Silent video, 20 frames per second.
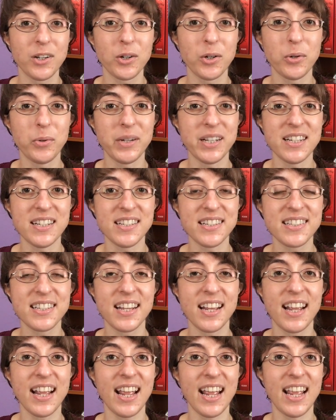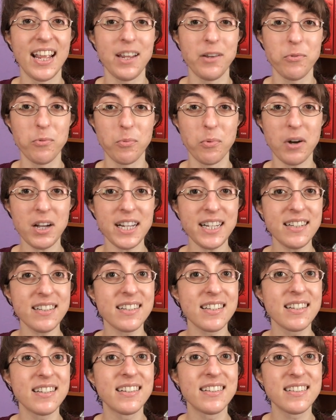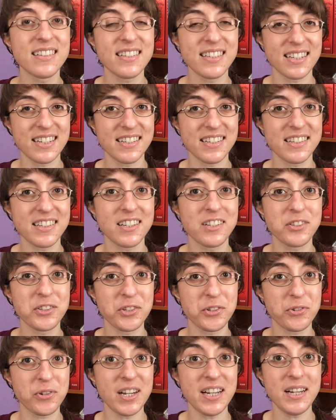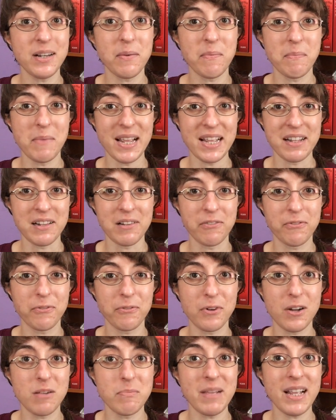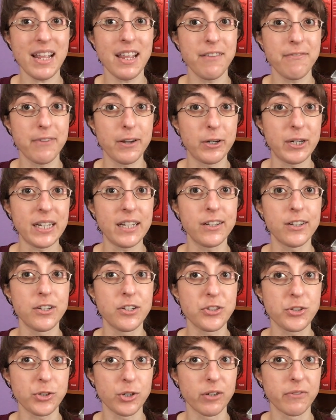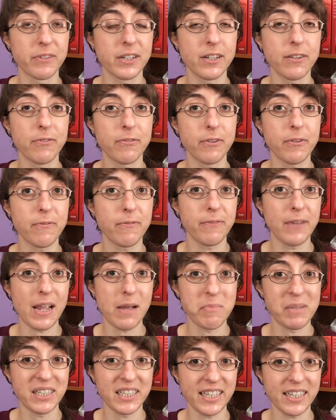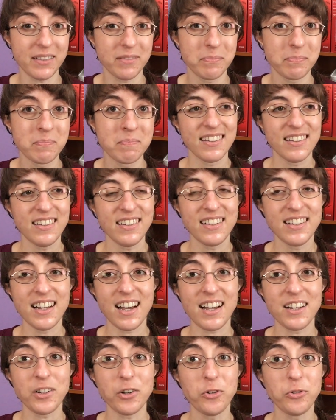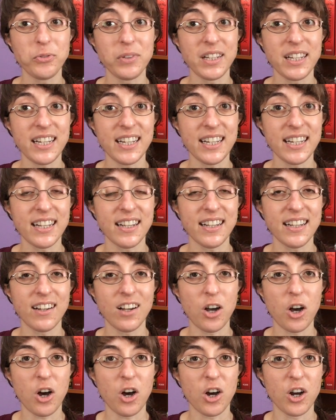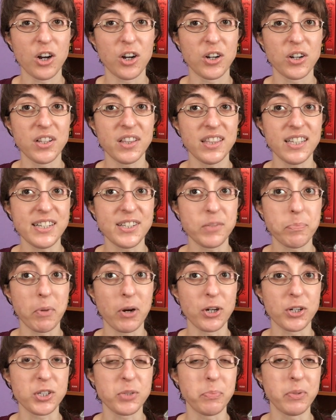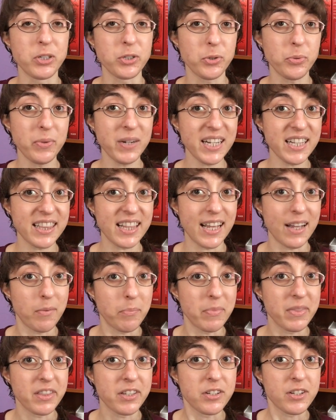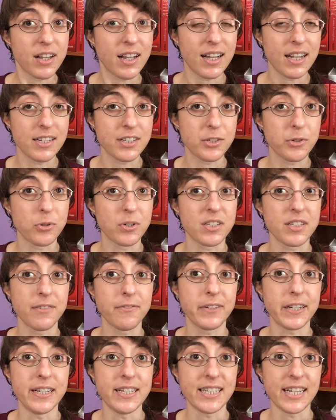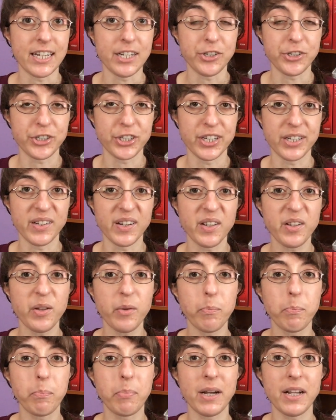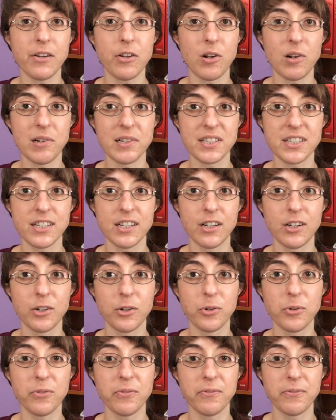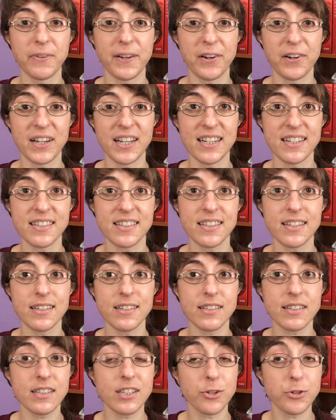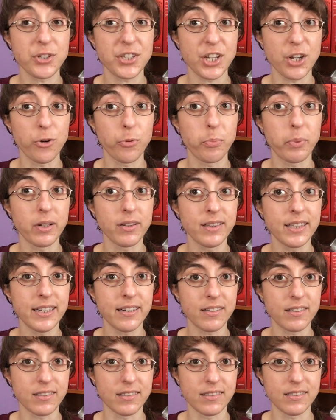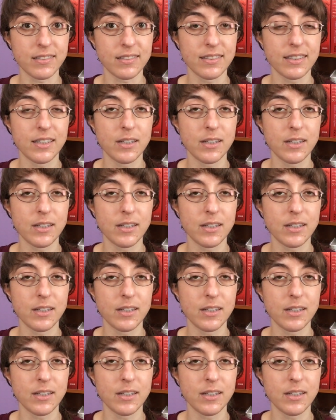who is a white, cis, straight male from a very conservative family. Not only are the sparks between them a source of contention, but also various socio-political